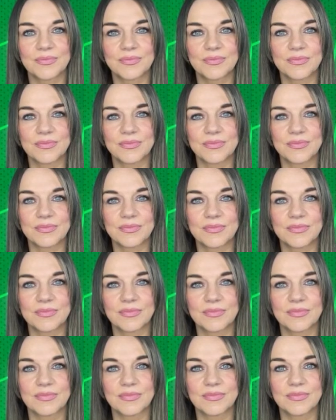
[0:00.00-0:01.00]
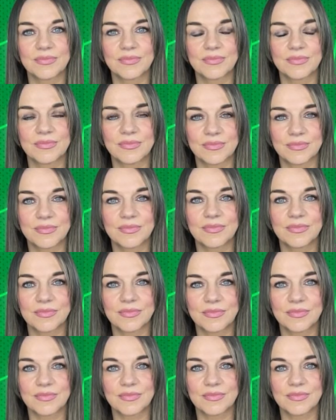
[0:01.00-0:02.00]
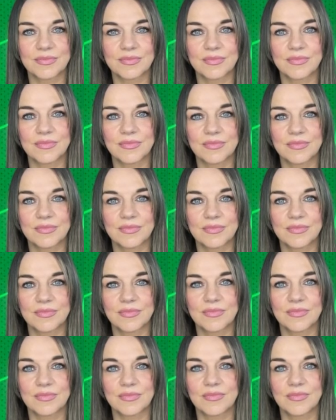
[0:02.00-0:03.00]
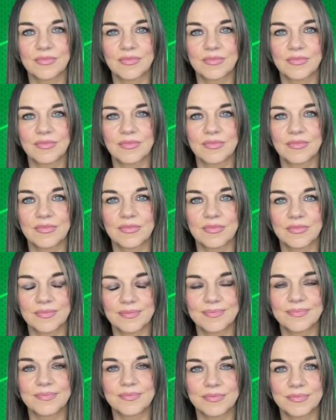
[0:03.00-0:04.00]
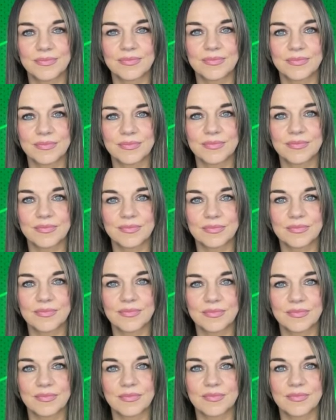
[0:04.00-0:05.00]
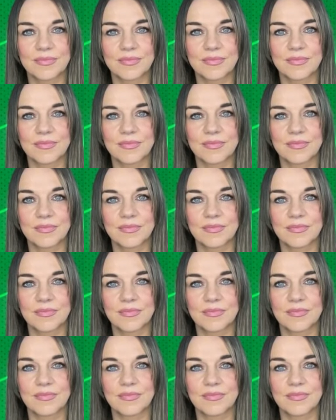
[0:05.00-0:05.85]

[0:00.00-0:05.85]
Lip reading: No words are spoken by the person on screen.